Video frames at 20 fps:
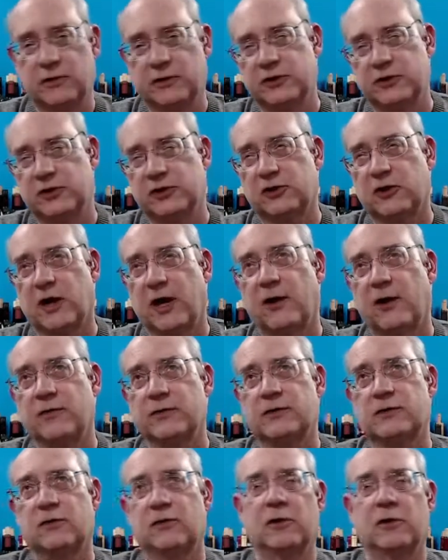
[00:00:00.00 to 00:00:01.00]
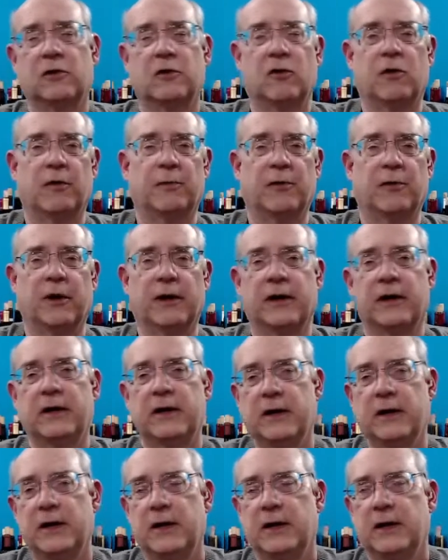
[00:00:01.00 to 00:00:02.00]
sure how I was going to incorporate it.
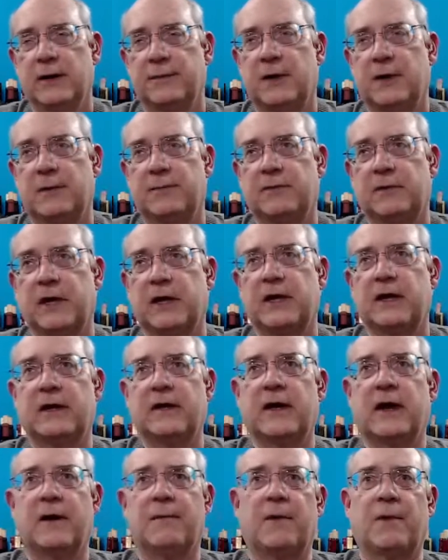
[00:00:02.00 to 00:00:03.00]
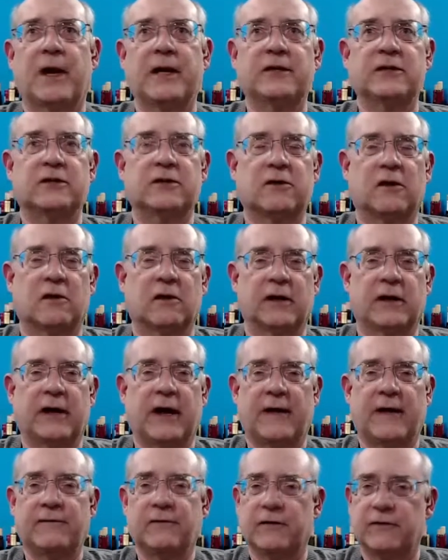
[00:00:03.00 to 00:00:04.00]
But I'm thinking that I might start it
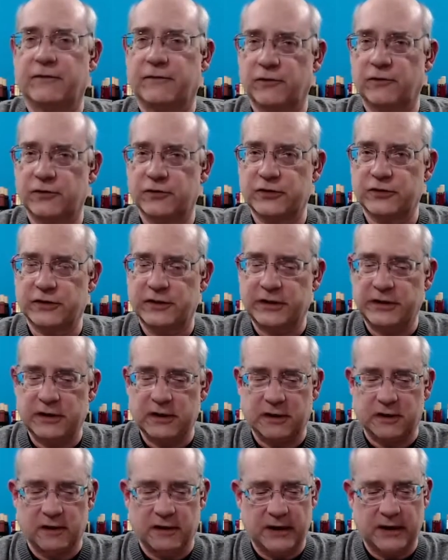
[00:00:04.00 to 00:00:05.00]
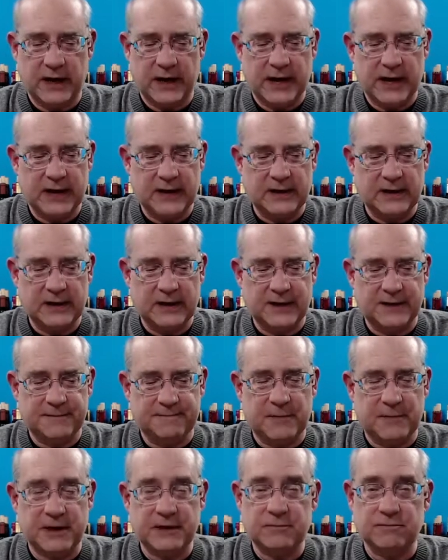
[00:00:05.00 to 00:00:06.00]
after the first of the year and
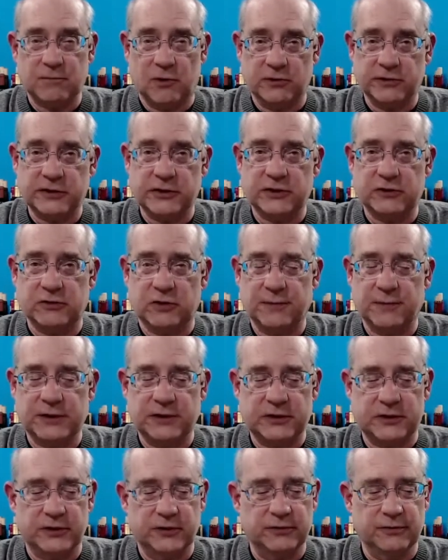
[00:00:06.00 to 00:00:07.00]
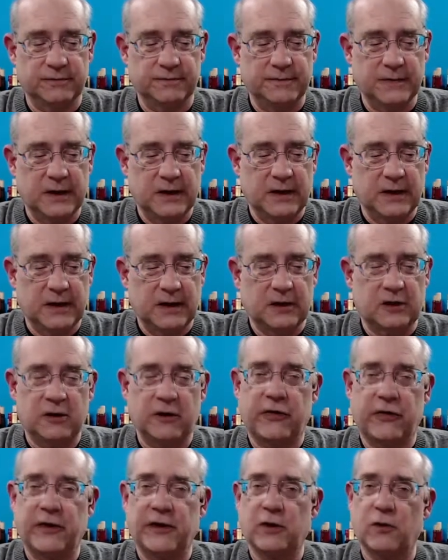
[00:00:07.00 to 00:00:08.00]
might multi-stream it too. Good
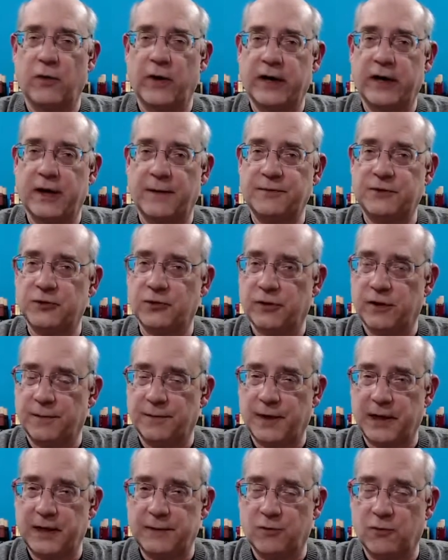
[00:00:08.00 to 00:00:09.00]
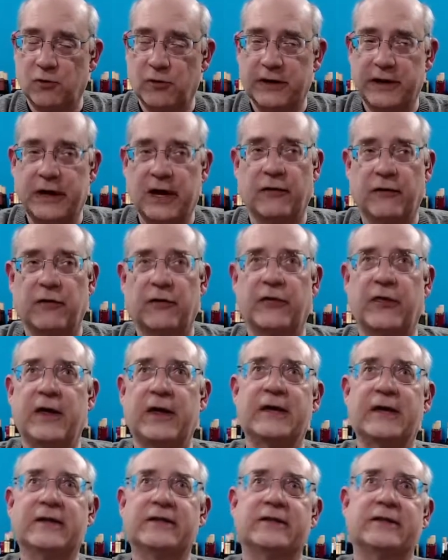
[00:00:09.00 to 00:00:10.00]
thing to wake up to on a Monday morning. Now, the thing
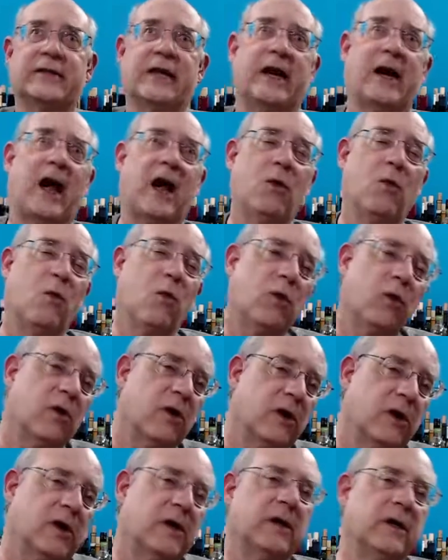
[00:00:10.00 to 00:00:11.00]
is that I work